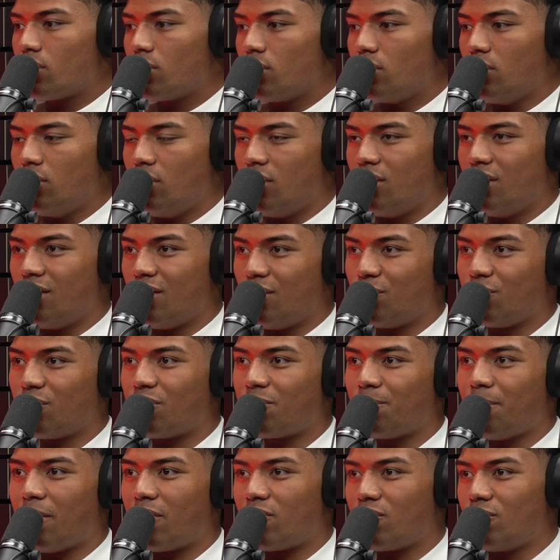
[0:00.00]
And it was
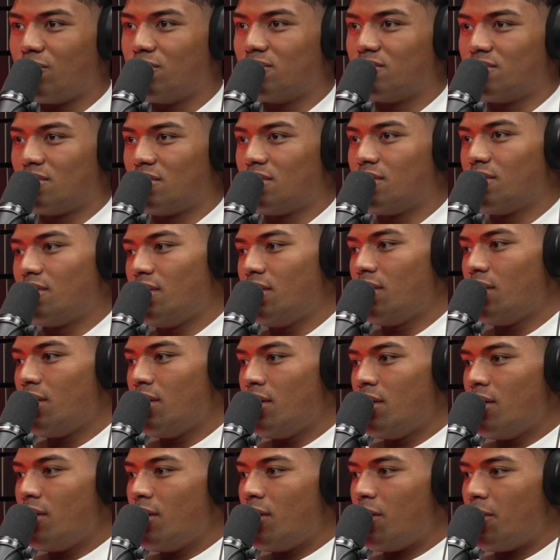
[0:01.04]
special.
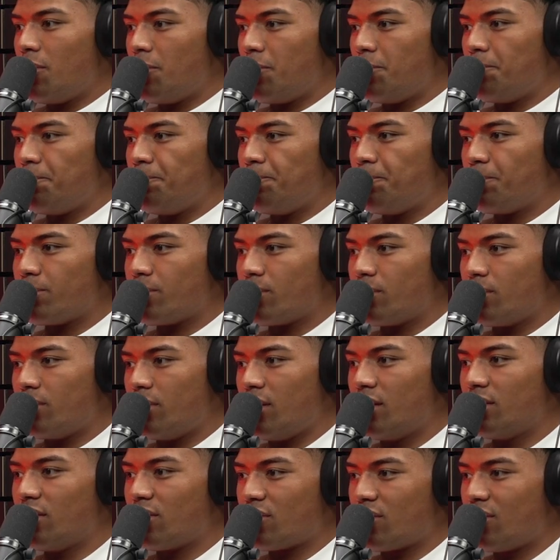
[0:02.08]

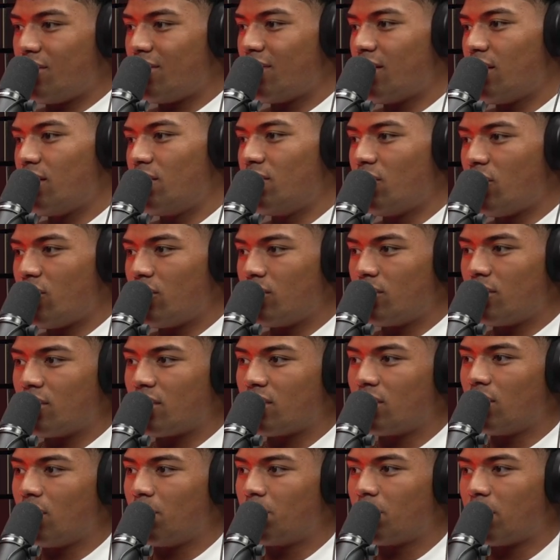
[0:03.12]
Like you said, the
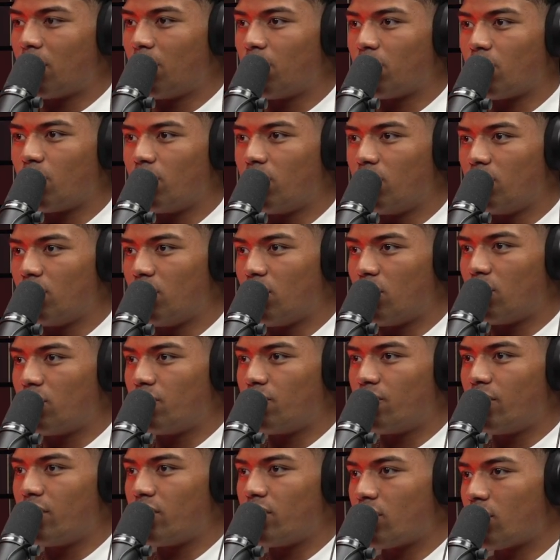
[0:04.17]
club comes with
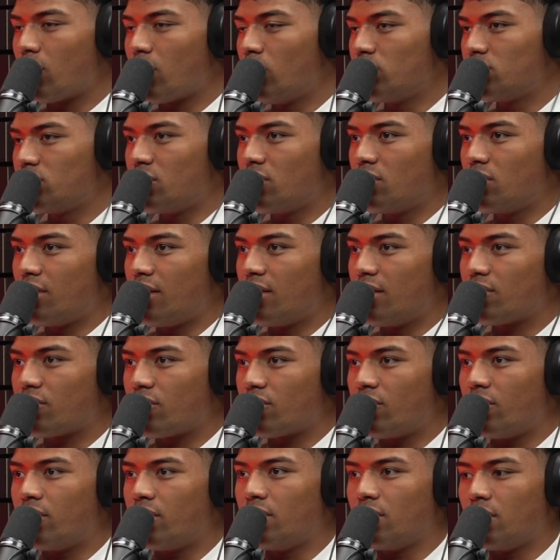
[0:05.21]
rich cultural
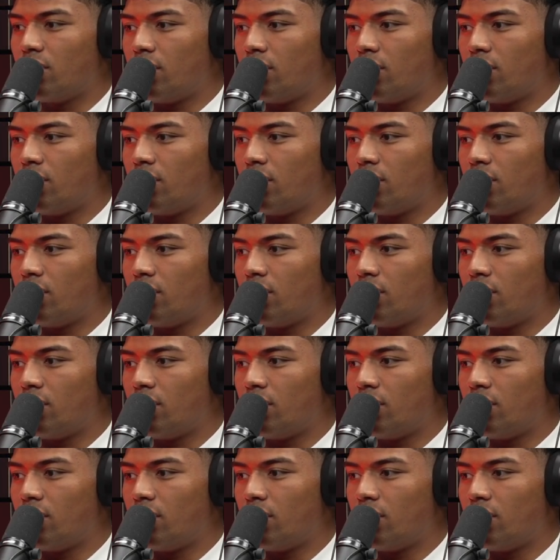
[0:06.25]
history.